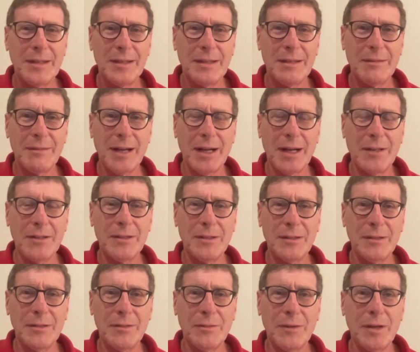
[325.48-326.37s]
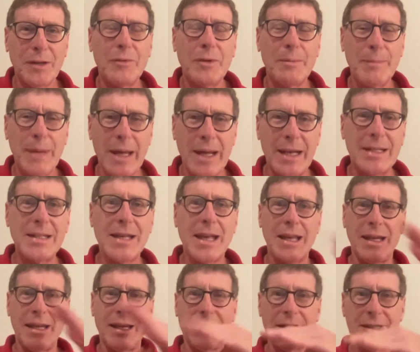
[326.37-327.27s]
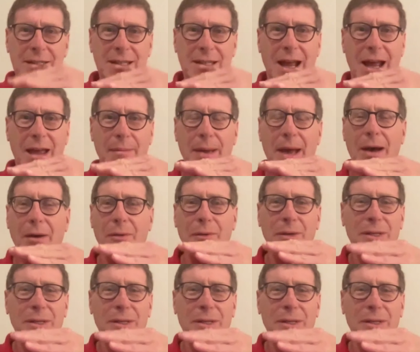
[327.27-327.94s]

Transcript: Well, when we're meditating, it's time out.